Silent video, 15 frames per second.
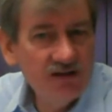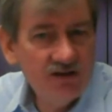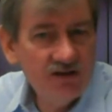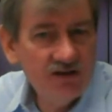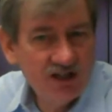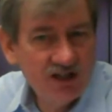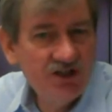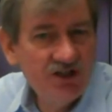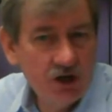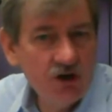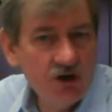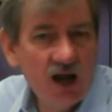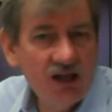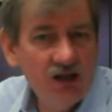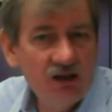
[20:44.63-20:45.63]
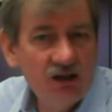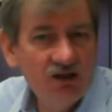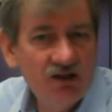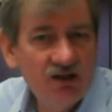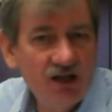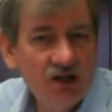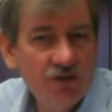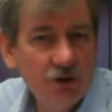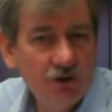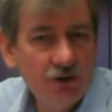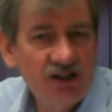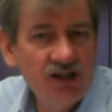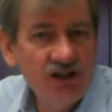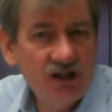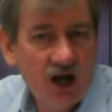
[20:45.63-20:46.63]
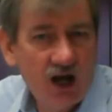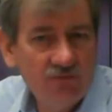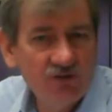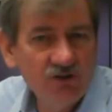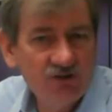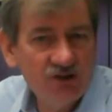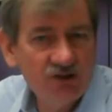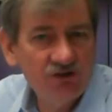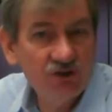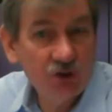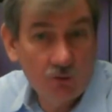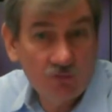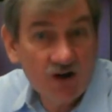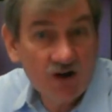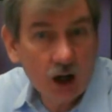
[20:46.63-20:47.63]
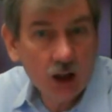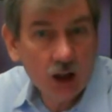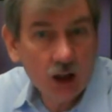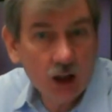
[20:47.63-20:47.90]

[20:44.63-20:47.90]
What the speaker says: This year I attended 13 conferences so far.